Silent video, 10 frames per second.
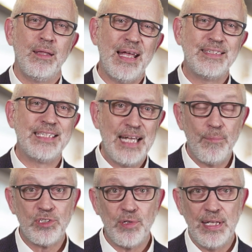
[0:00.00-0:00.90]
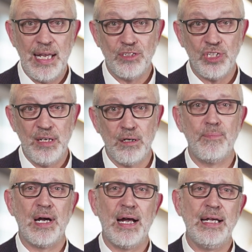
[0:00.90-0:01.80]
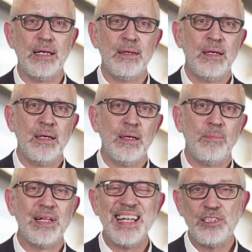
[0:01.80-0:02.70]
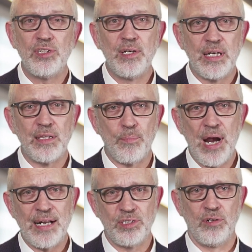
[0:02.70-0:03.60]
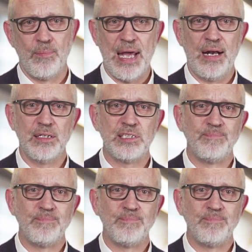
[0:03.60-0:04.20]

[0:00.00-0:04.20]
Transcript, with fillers: That's the chemistry and the engineering behind it. But let's look at the practical matters.